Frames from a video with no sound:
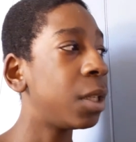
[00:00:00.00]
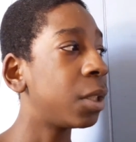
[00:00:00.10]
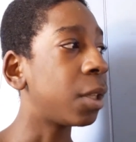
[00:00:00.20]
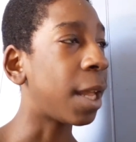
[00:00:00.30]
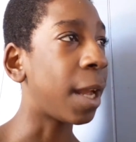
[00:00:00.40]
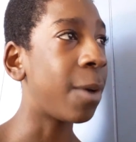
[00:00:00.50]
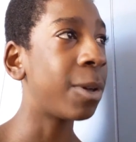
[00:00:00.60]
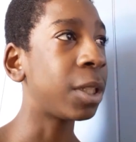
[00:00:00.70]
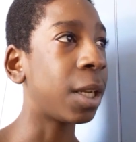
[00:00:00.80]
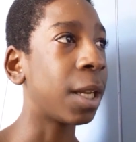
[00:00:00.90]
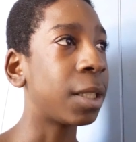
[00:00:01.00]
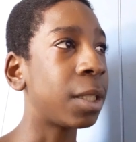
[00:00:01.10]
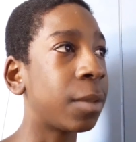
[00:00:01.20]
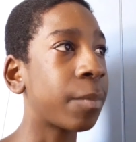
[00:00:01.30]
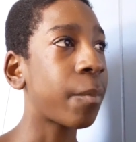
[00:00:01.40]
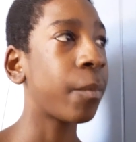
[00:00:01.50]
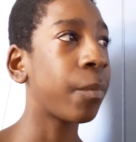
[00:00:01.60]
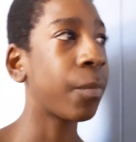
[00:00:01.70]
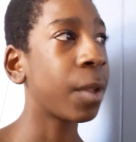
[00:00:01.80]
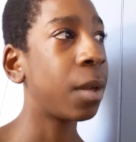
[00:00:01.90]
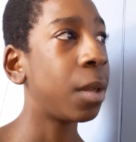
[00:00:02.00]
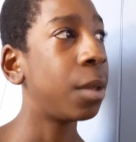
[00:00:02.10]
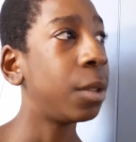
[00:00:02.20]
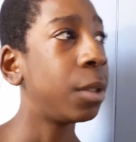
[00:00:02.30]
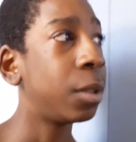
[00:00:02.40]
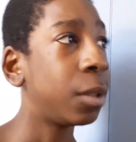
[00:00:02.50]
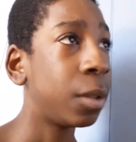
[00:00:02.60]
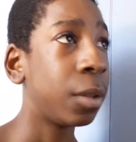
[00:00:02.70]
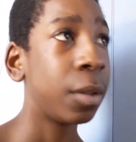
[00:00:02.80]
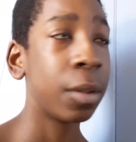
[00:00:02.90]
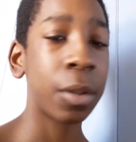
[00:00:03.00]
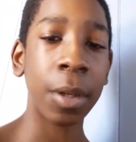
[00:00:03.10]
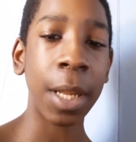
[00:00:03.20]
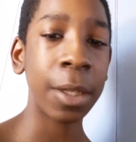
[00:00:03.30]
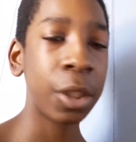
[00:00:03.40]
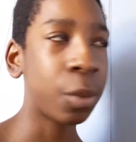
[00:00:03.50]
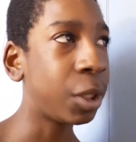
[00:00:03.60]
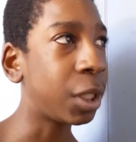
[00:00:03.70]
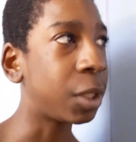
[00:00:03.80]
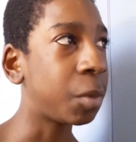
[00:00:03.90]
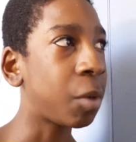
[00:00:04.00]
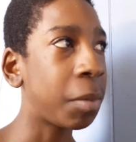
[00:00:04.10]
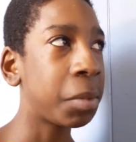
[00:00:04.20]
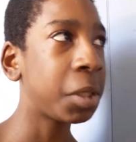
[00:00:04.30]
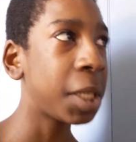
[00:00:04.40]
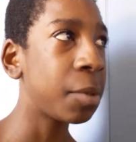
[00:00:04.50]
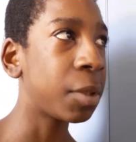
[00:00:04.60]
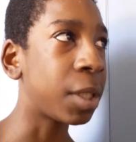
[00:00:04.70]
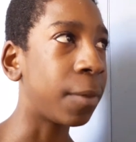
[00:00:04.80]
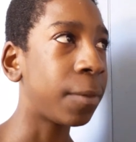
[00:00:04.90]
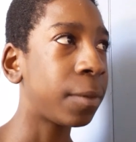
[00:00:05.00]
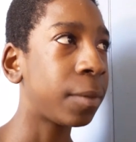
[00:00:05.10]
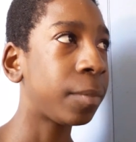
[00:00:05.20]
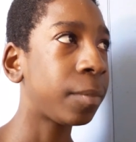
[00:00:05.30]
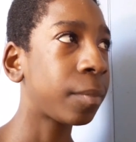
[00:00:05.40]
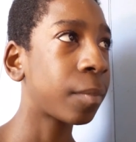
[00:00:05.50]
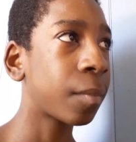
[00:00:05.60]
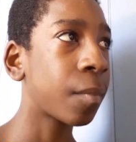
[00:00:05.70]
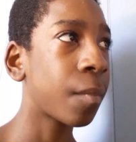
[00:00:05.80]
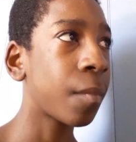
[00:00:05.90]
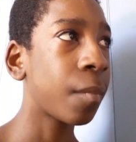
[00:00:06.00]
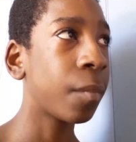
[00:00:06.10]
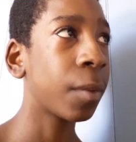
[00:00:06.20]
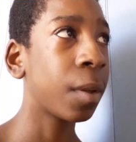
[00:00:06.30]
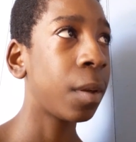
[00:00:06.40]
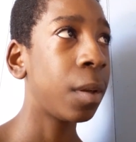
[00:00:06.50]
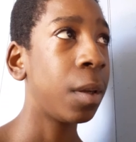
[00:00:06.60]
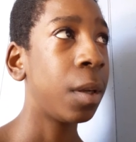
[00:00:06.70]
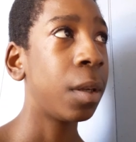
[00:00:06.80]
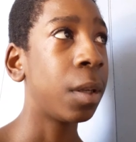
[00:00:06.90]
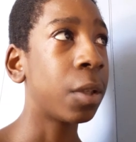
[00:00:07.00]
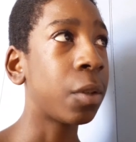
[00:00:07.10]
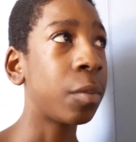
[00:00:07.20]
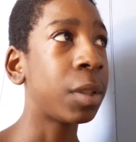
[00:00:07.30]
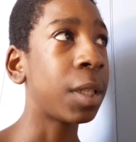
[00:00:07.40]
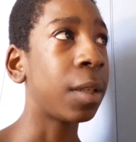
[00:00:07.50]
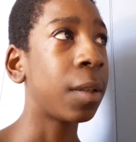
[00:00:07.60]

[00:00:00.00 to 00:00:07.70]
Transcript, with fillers: So like I want y'all like. This we doing before robbery. So I just want you to subscribe right. to the channel stuff. You're not gonna fail this time. Put your hands up. That's what I'm saying.